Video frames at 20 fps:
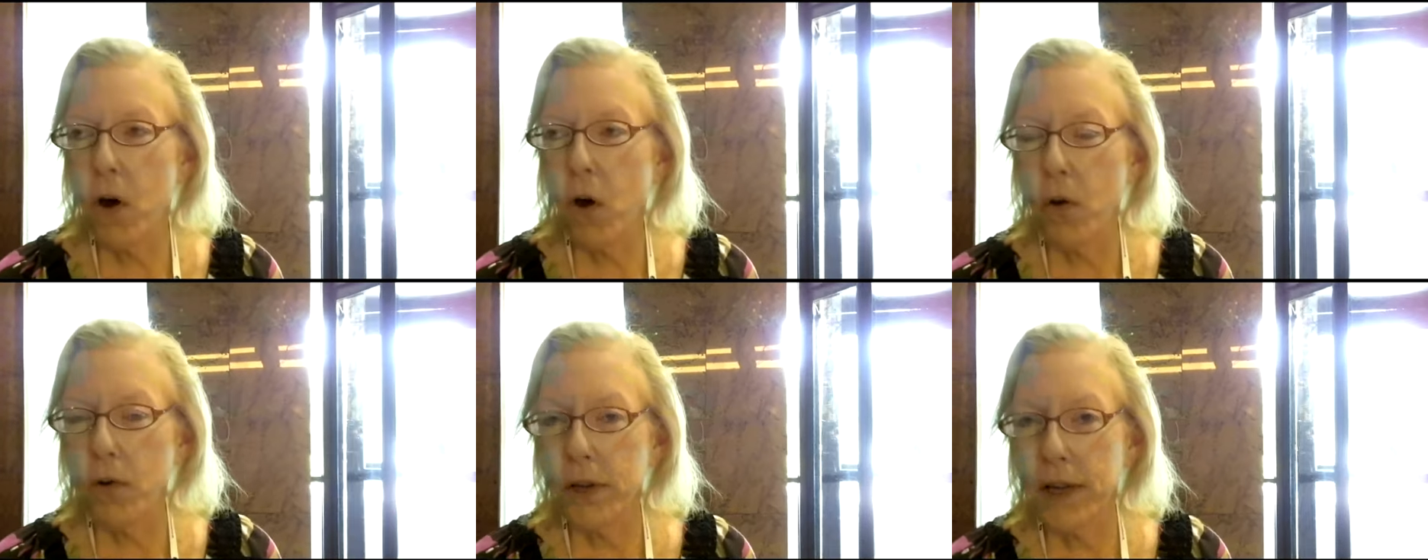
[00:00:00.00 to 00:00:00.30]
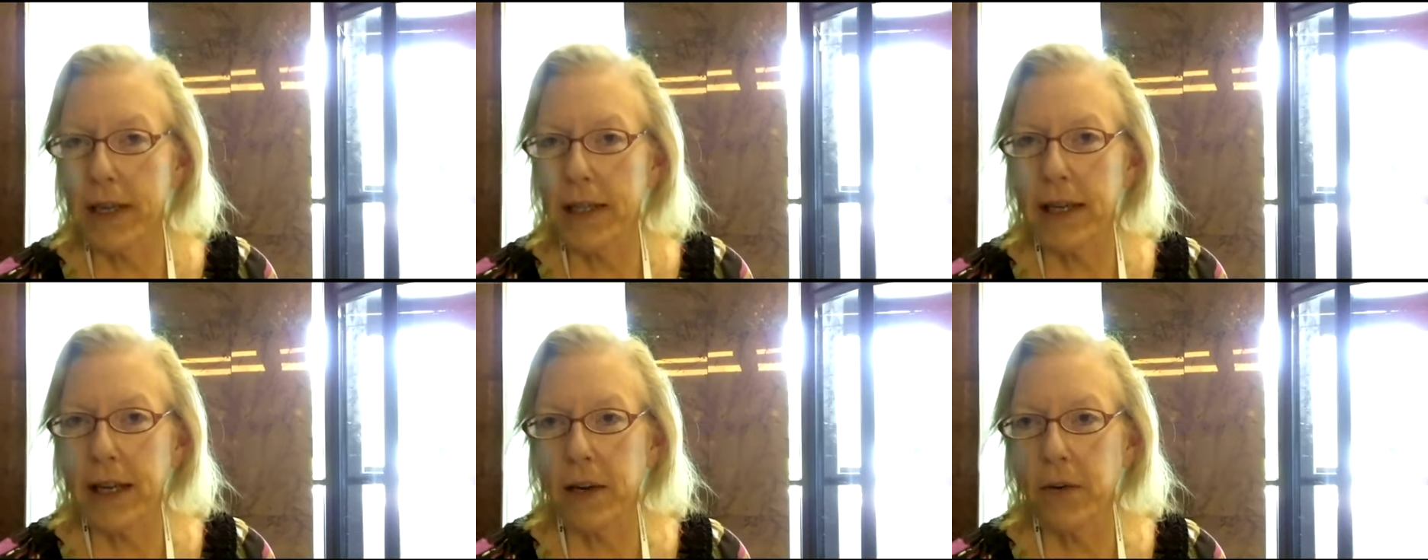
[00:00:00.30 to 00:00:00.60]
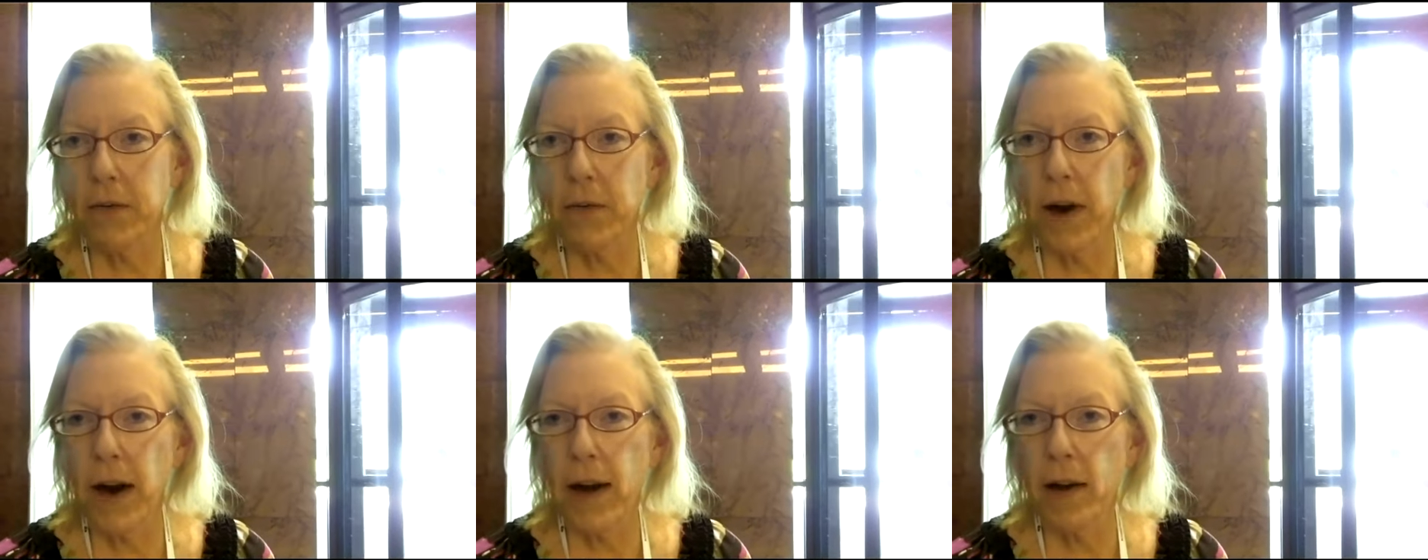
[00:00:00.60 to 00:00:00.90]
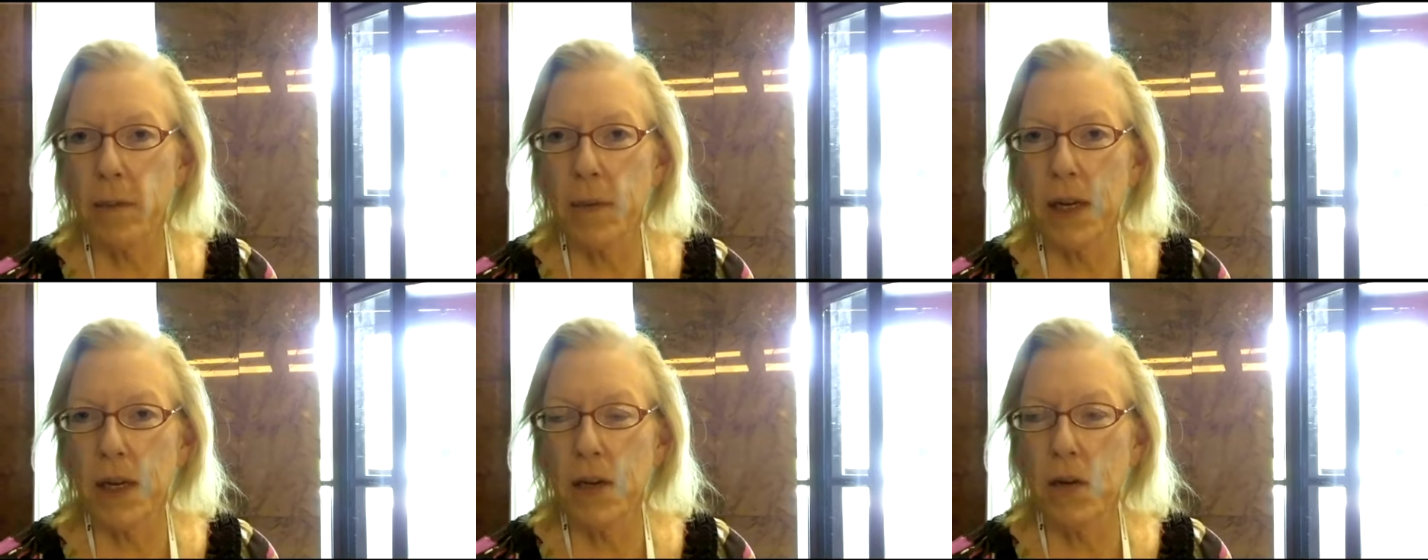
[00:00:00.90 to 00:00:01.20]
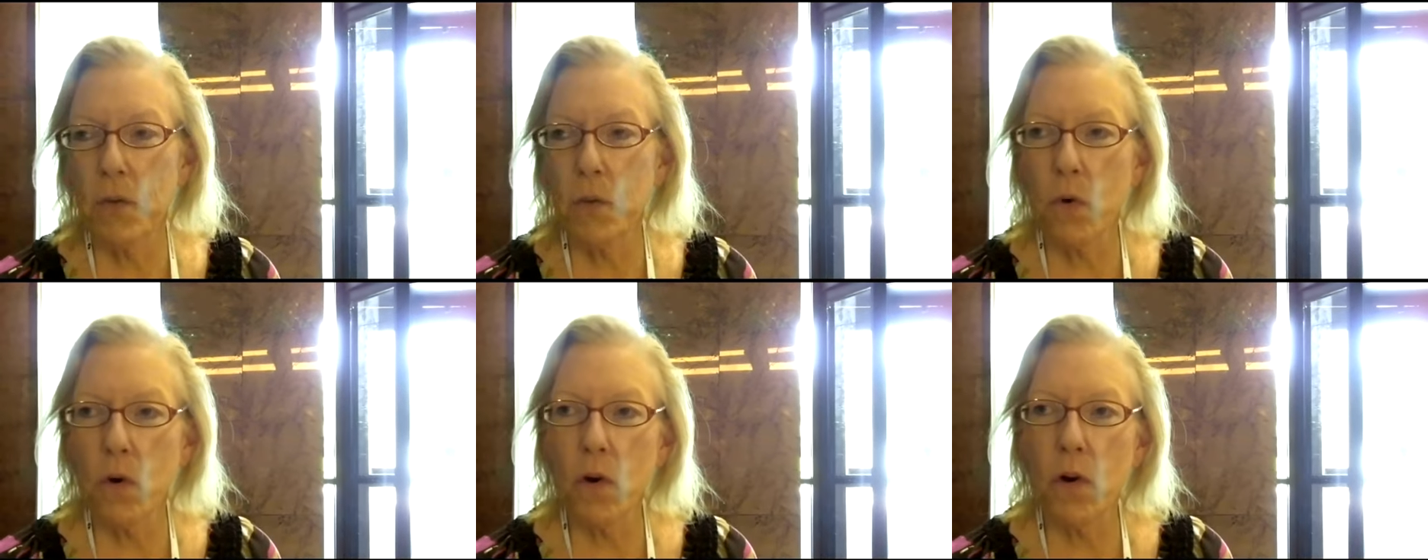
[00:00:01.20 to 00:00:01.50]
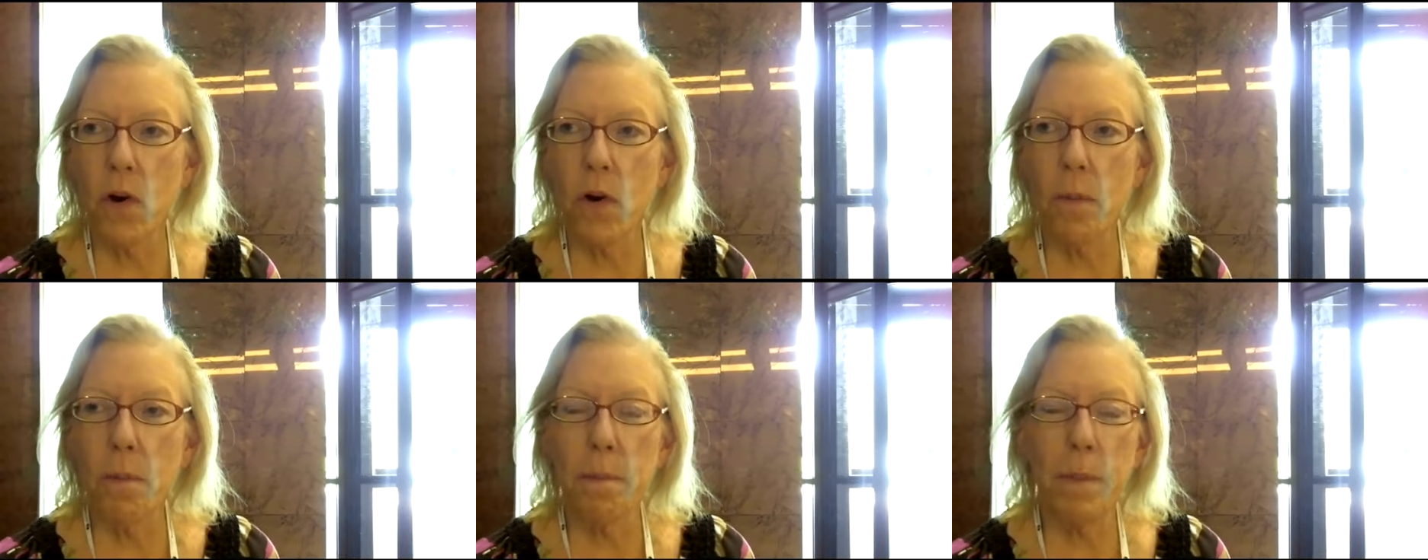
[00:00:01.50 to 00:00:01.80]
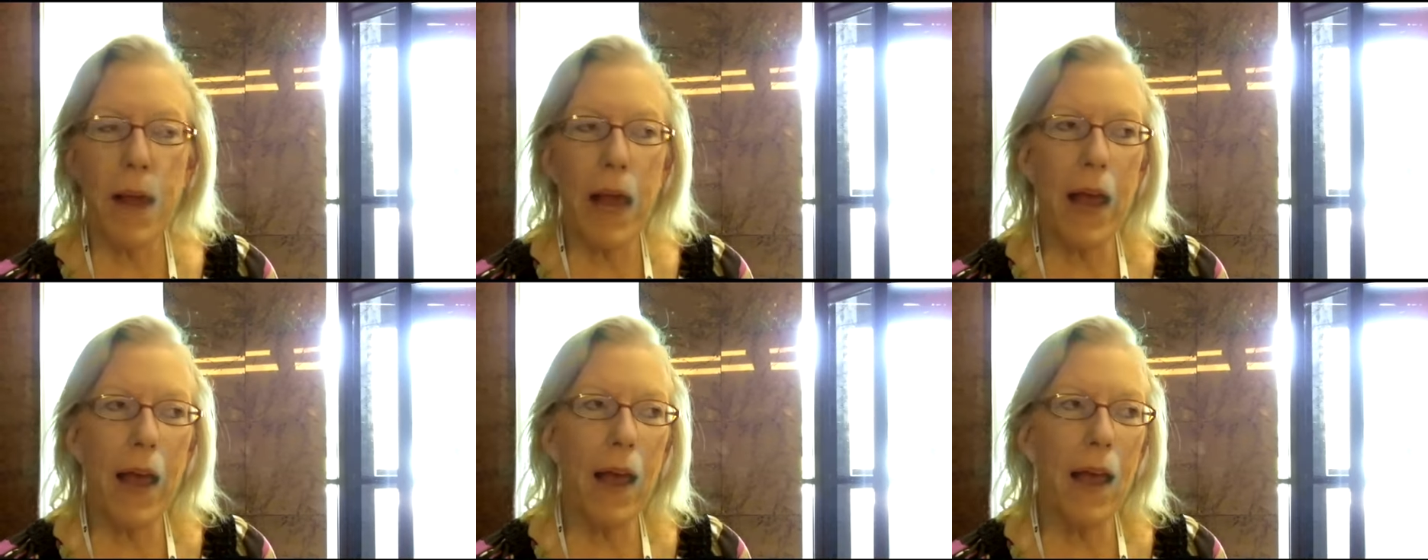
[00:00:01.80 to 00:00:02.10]
for wholeness in a fragmented world
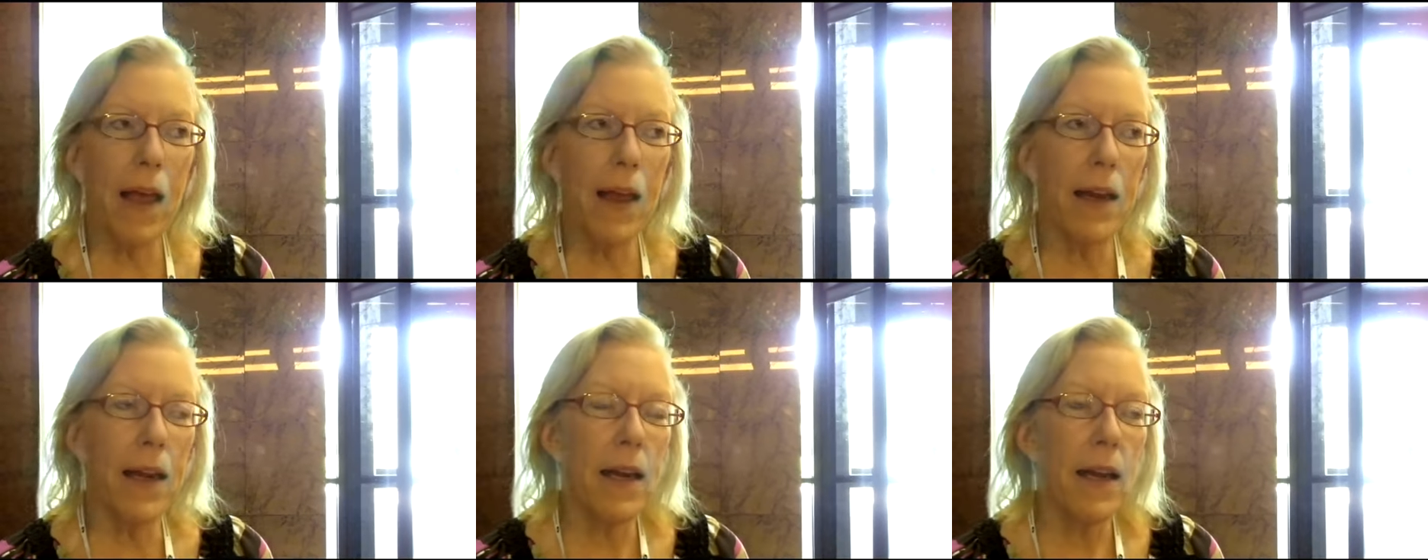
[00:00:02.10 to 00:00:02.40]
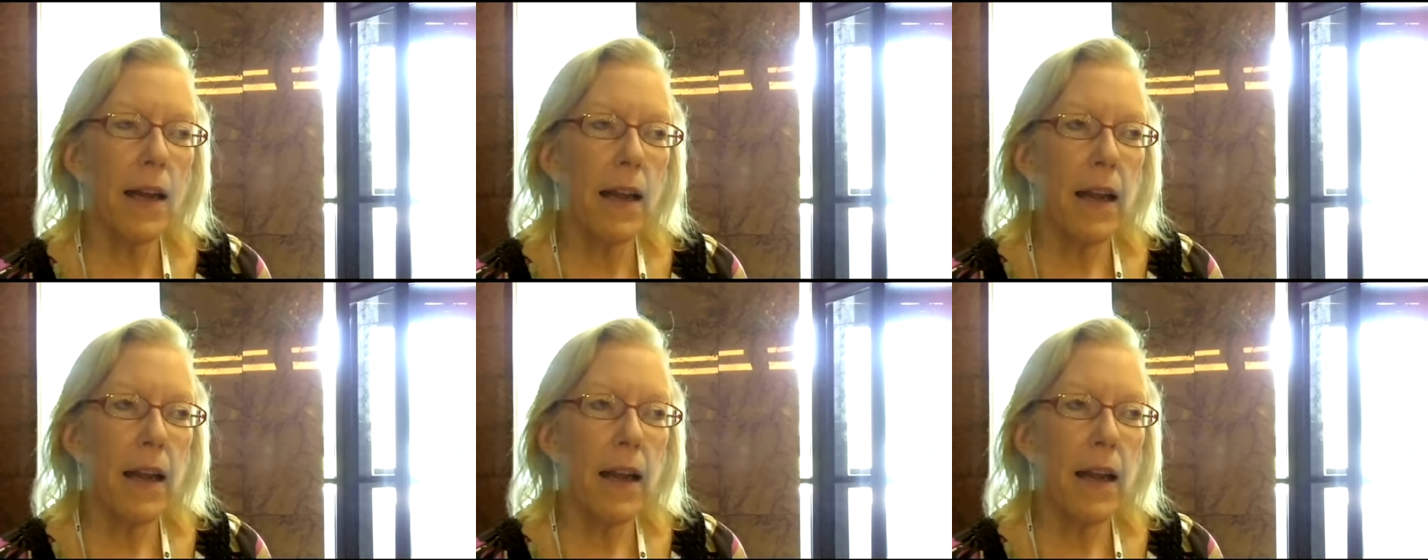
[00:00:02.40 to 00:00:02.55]
by